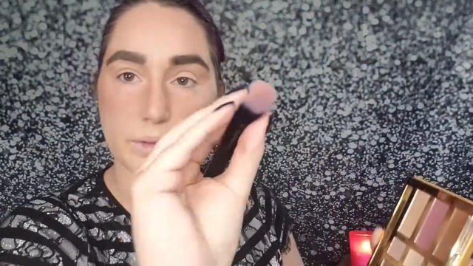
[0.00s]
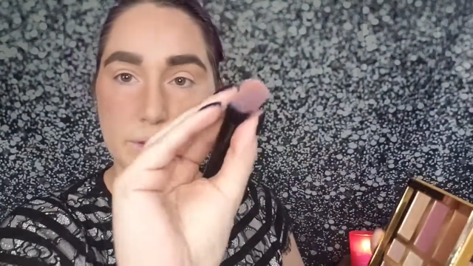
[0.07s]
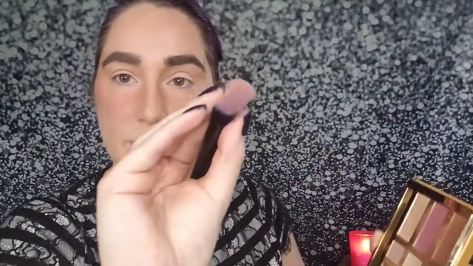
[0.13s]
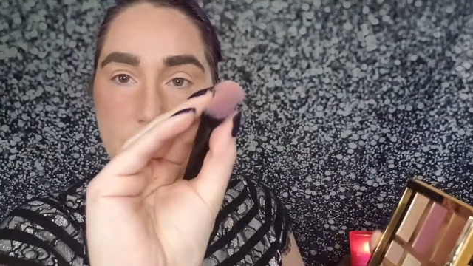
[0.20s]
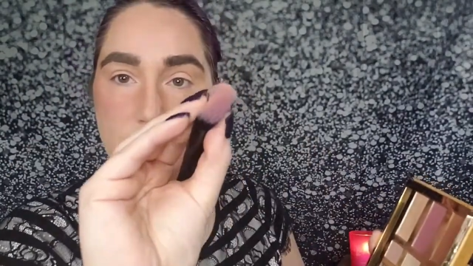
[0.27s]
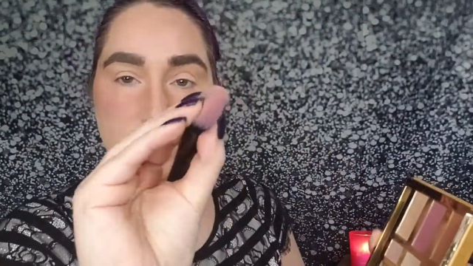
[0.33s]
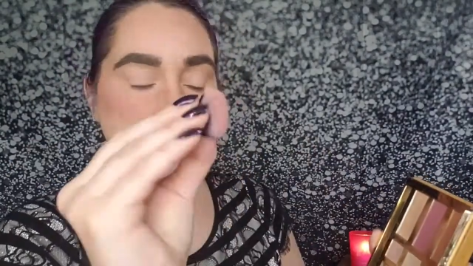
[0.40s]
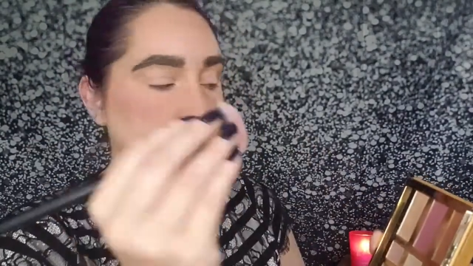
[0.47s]

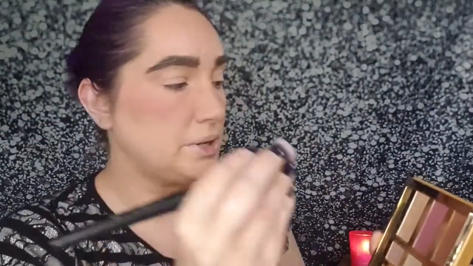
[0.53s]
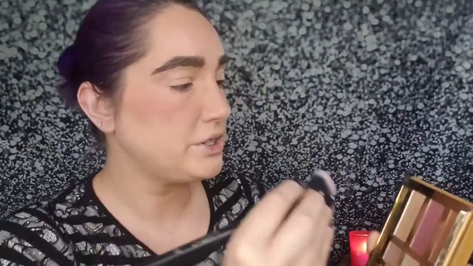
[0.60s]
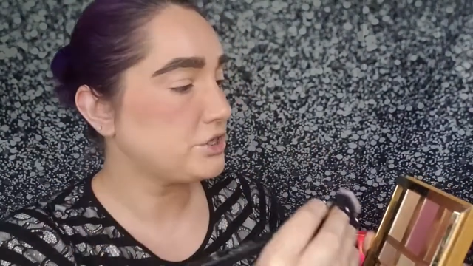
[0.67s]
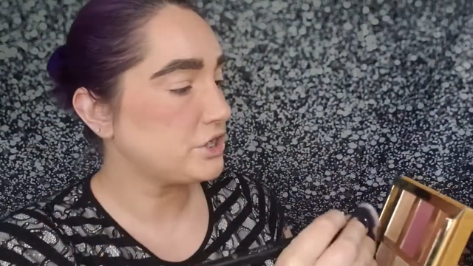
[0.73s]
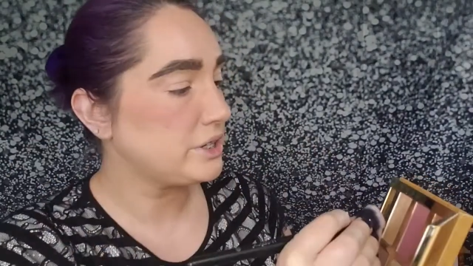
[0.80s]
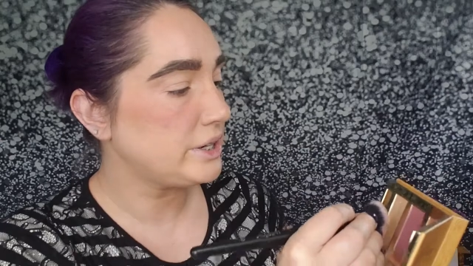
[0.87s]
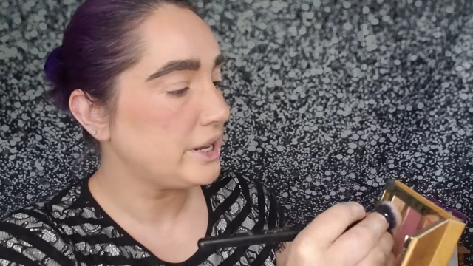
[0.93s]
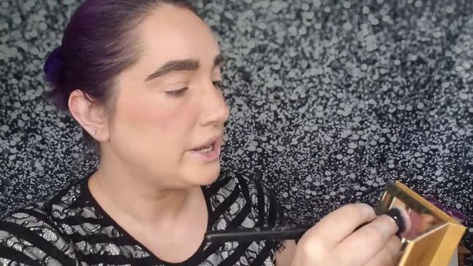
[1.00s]
Again, I'm gonna pinch
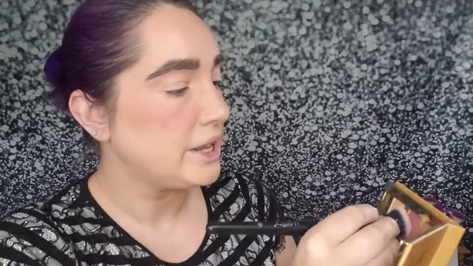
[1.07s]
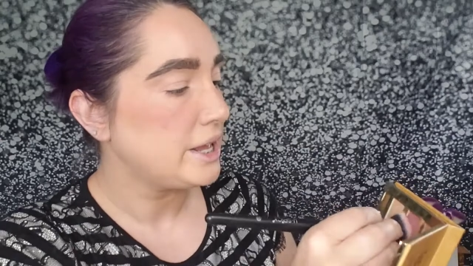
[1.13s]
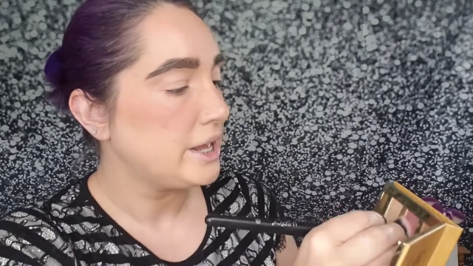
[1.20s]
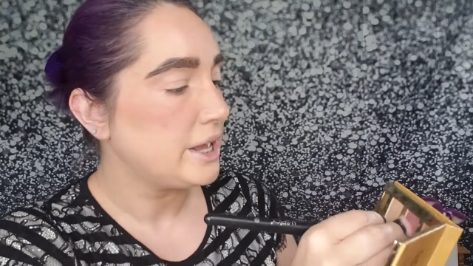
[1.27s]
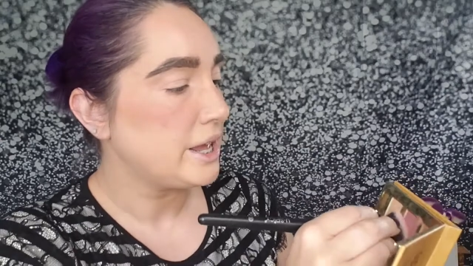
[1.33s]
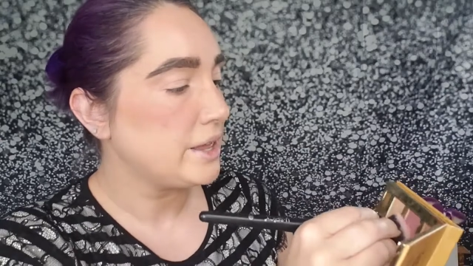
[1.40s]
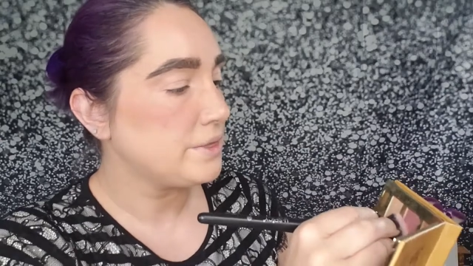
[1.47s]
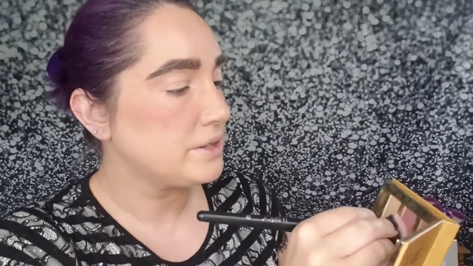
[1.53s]
it.
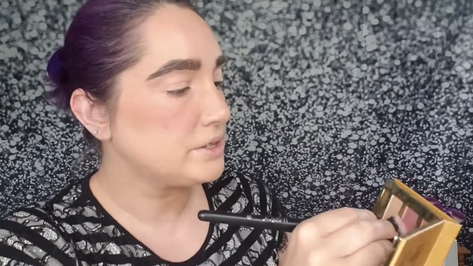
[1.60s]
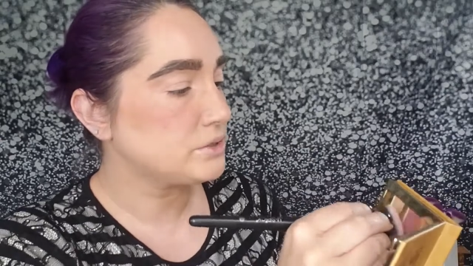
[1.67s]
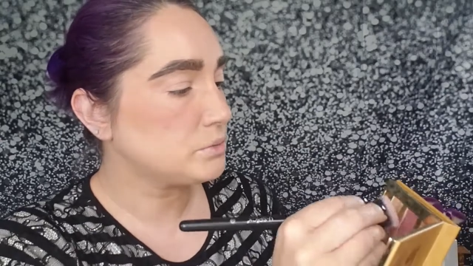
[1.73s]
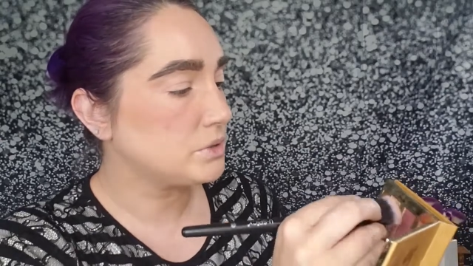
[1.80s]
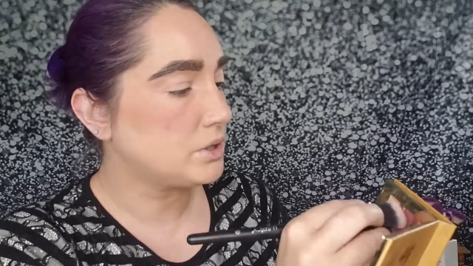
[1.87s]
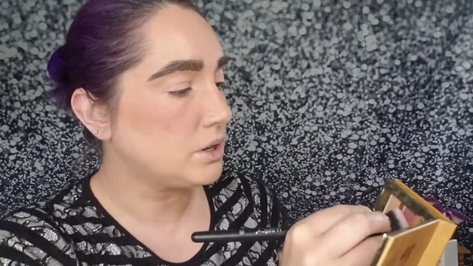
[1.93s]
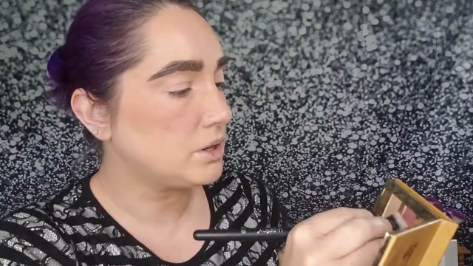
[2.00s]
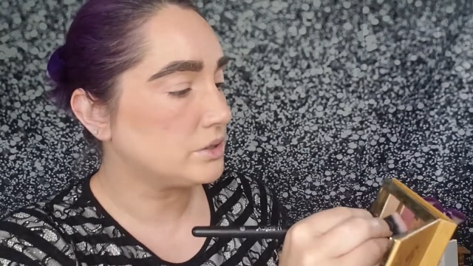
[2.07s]
And this
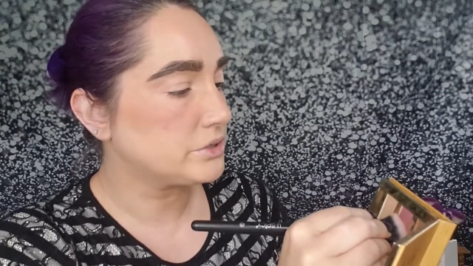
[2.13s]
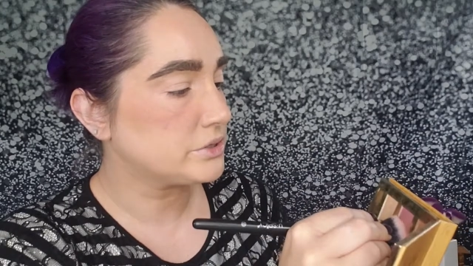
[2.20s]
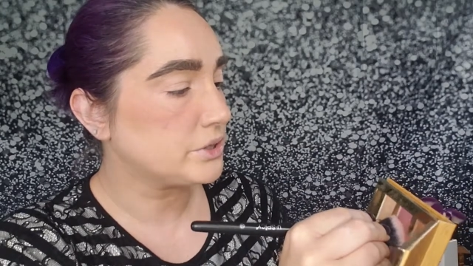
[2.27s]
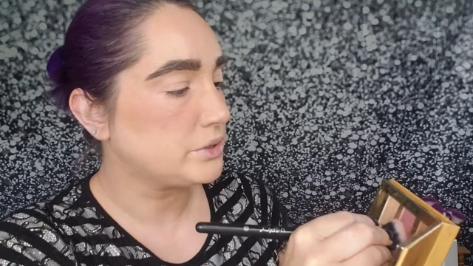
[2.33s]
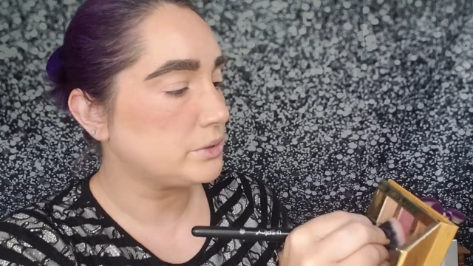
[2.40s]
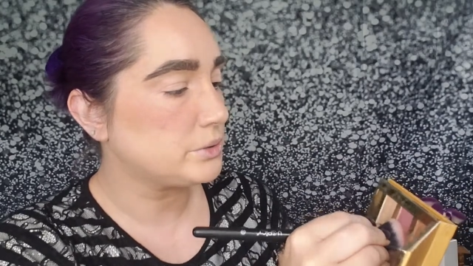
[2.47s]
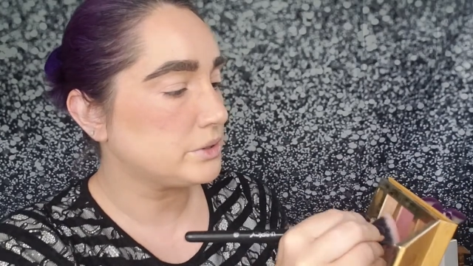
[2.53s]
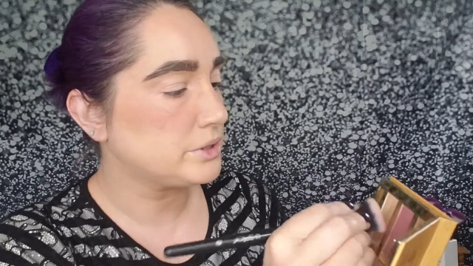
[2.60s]
one
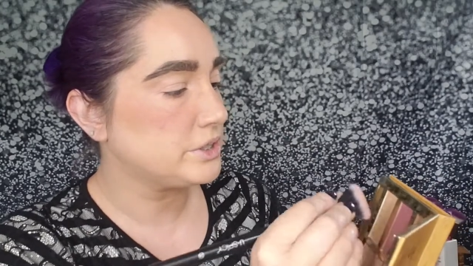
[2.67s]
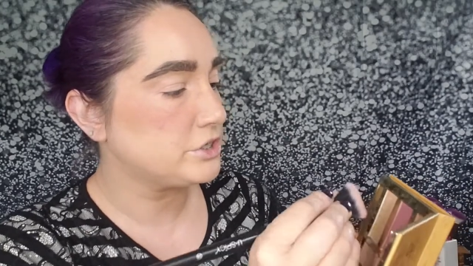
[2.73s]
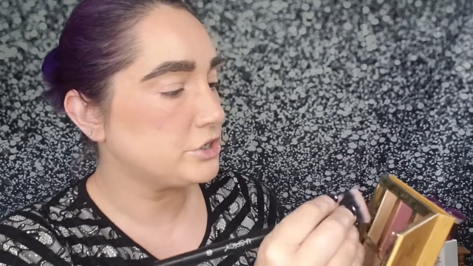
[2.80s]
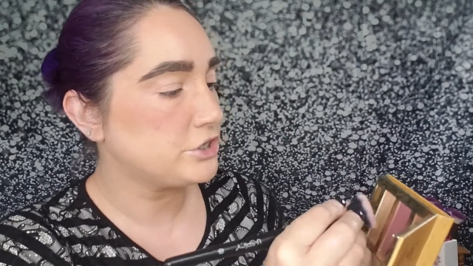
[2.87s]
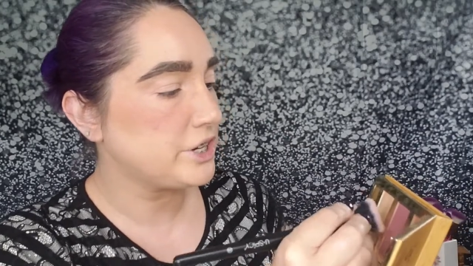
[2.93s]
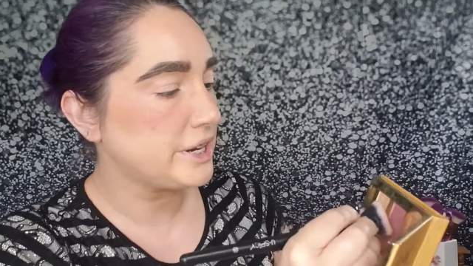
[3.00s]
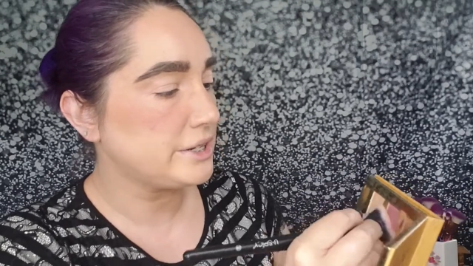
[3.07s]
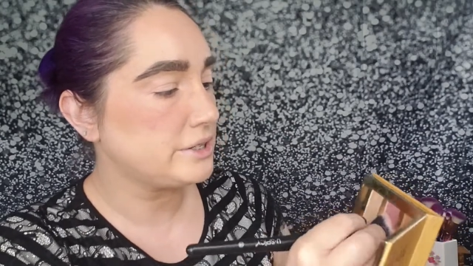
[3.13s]
also, this
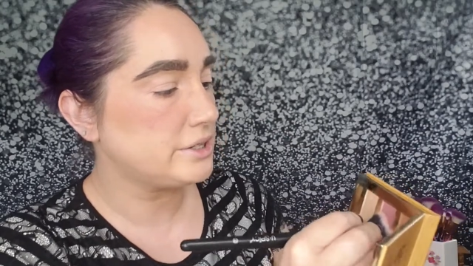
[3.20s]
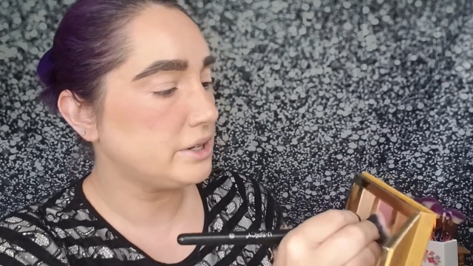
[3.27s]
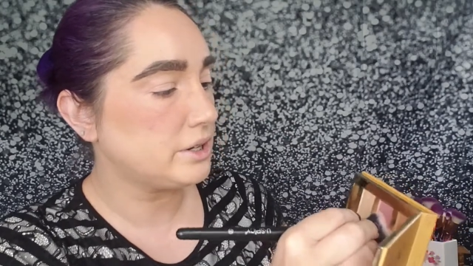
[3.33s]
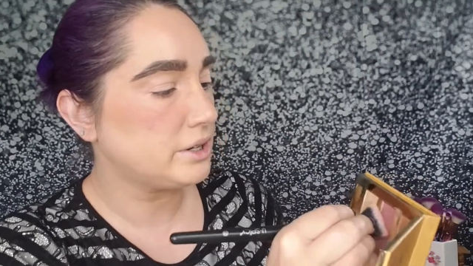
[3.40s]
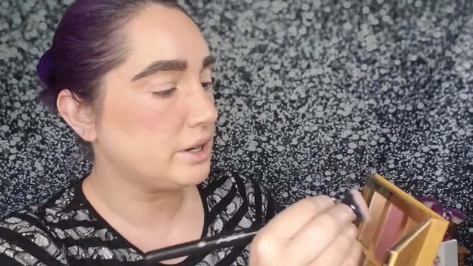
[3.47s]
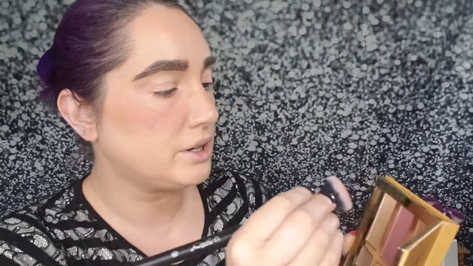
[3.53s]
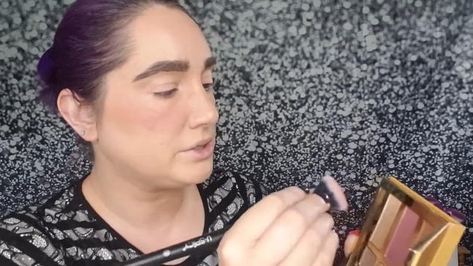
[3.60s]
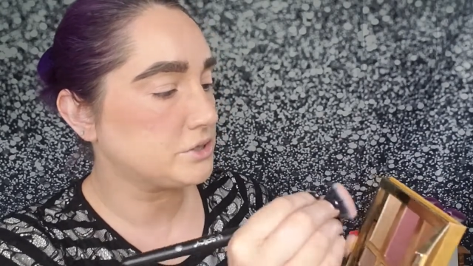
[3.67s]
shade
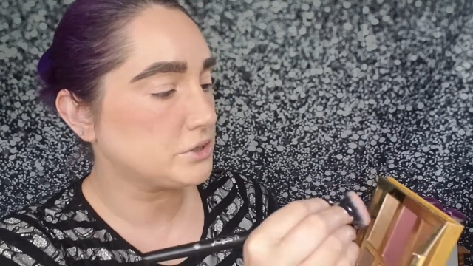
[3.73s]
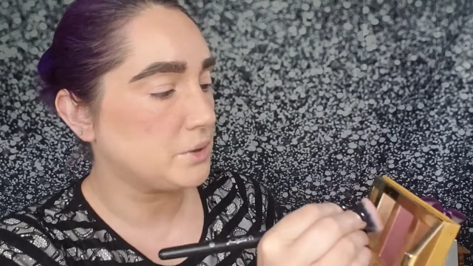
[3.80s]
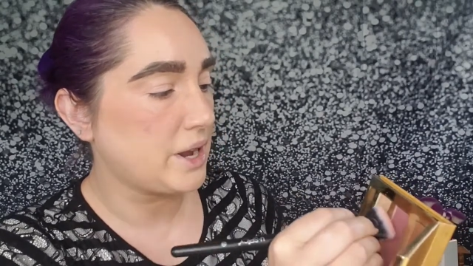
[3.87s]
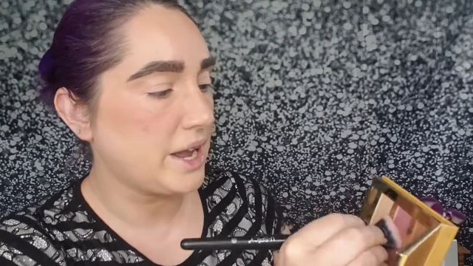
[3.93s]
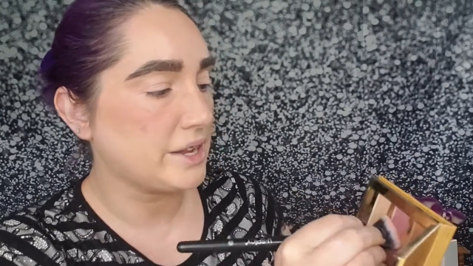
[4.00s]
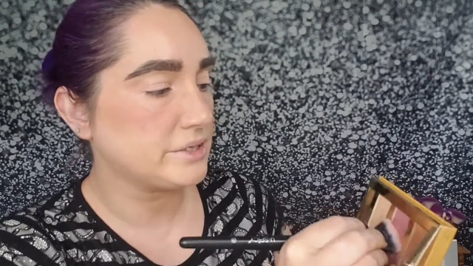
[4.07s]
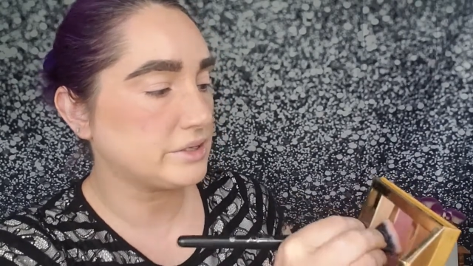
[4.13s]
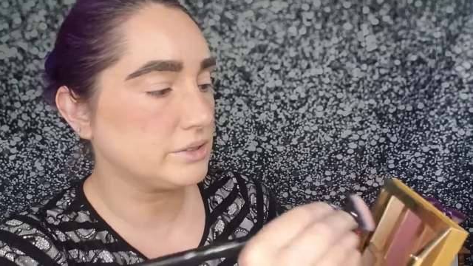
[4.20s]
also
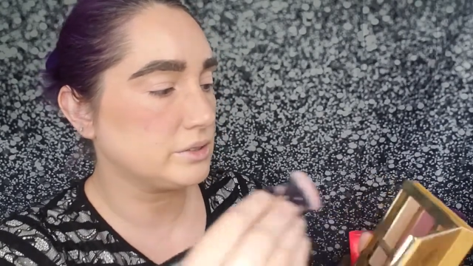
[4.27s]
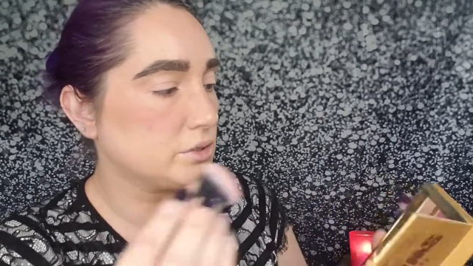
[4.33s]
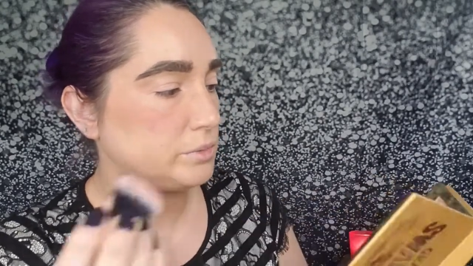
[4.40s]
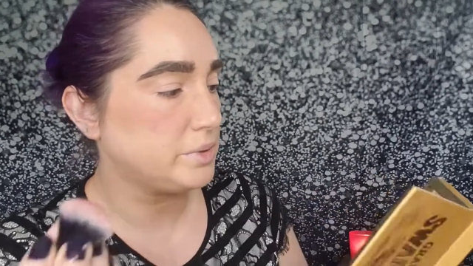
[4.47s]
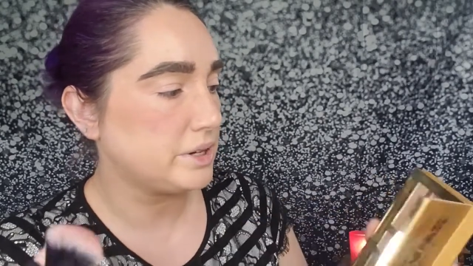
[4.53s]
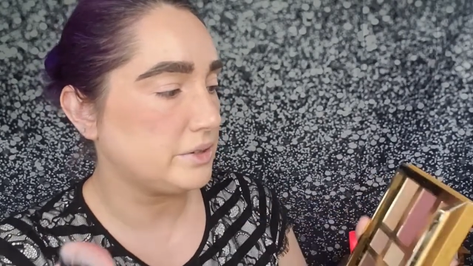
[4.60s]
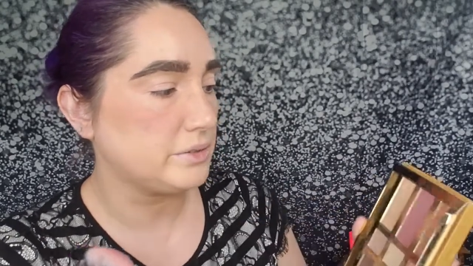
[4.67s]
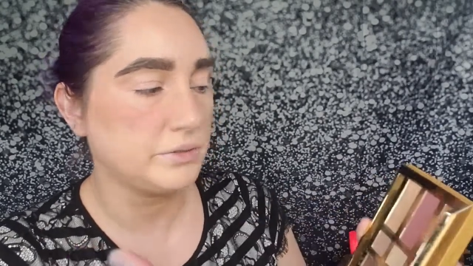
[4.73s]
has a little
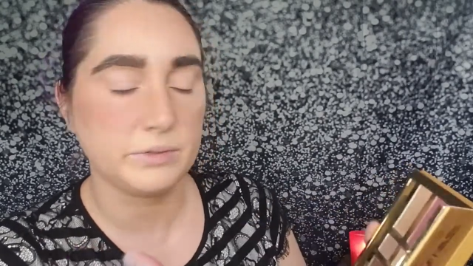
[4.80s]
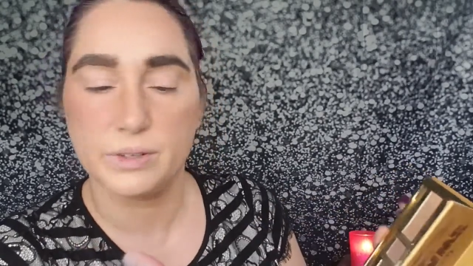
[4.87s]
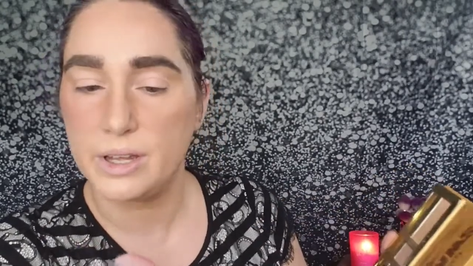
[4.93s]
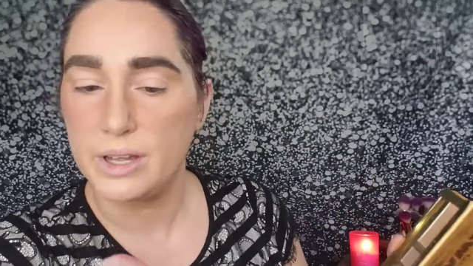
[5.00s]
bit of